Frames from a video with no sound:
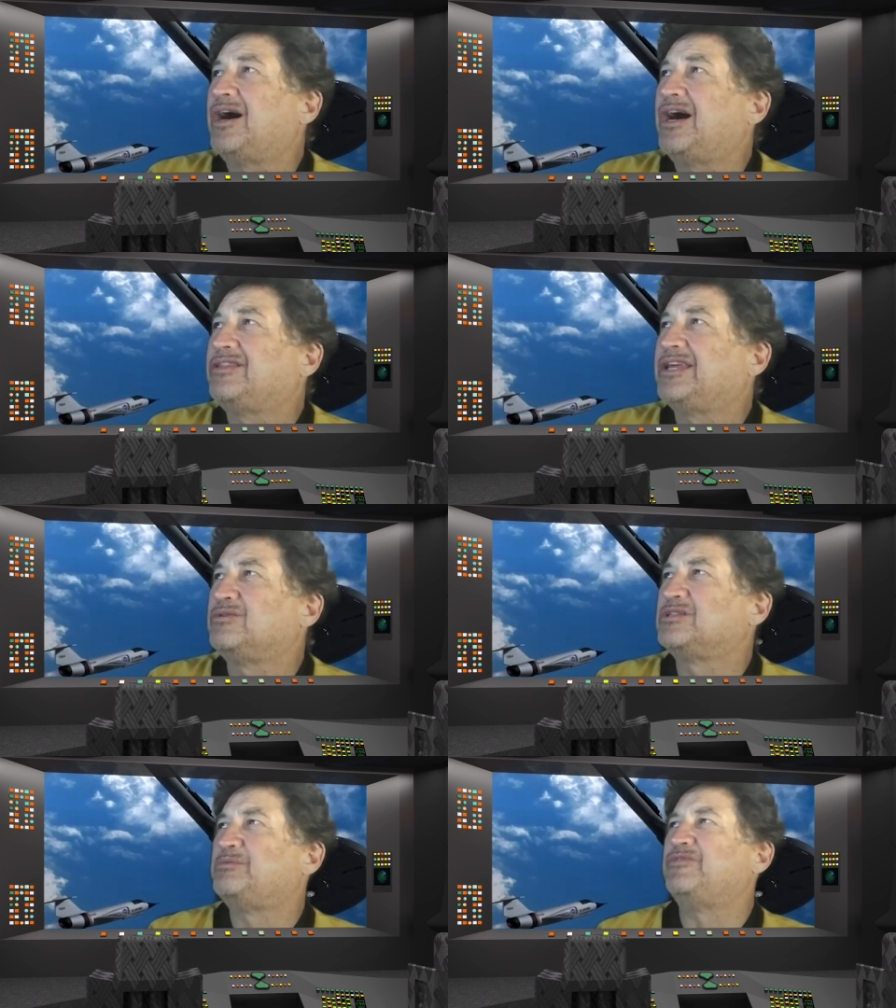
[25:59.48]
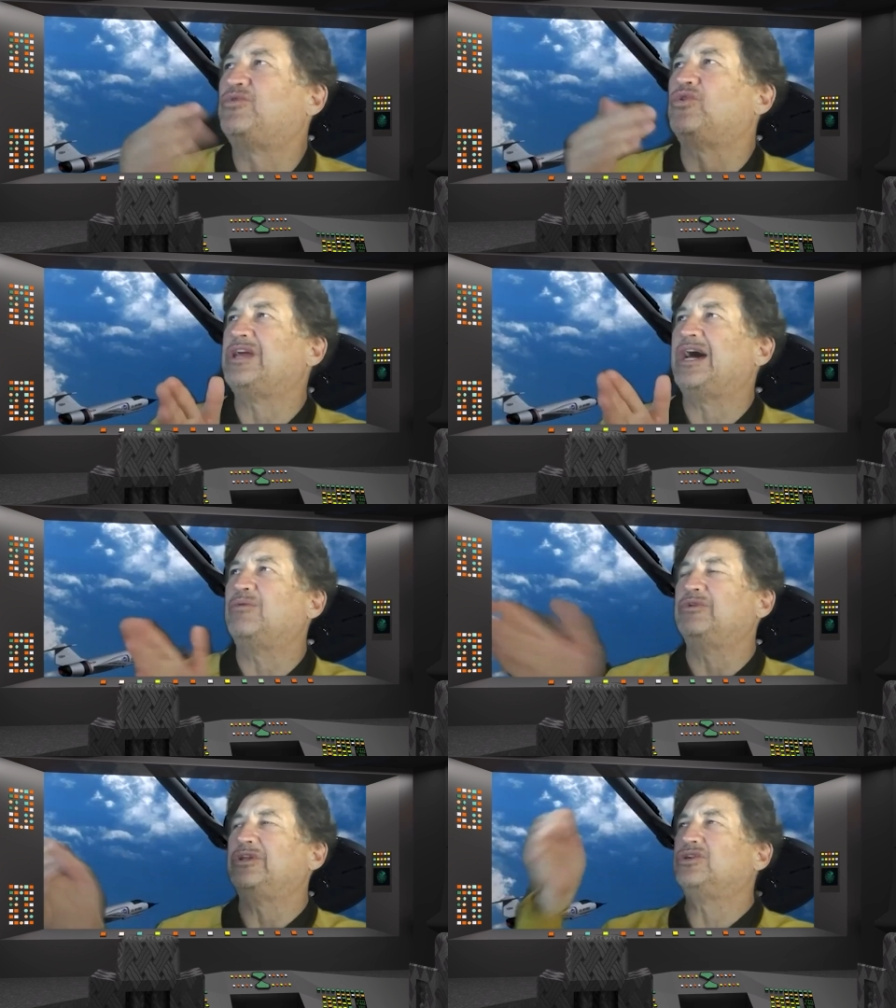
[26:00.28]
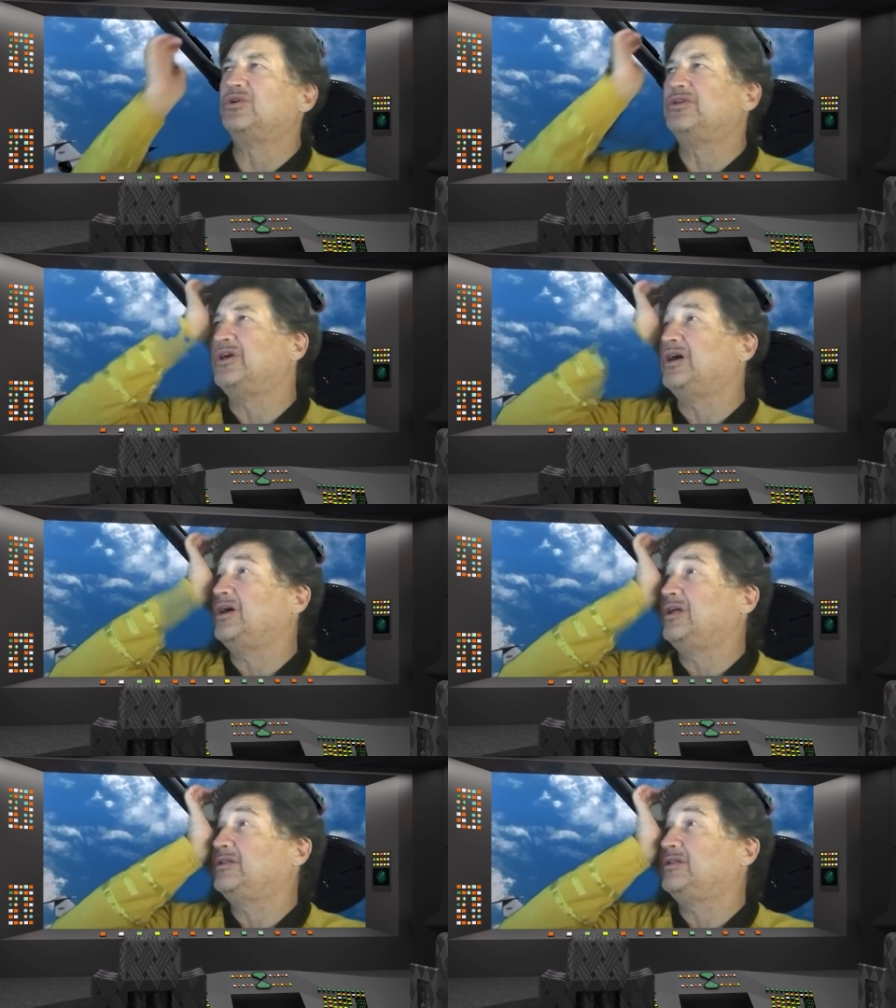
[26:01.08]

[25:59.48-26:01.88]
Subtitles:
I think it was before that when they're doing the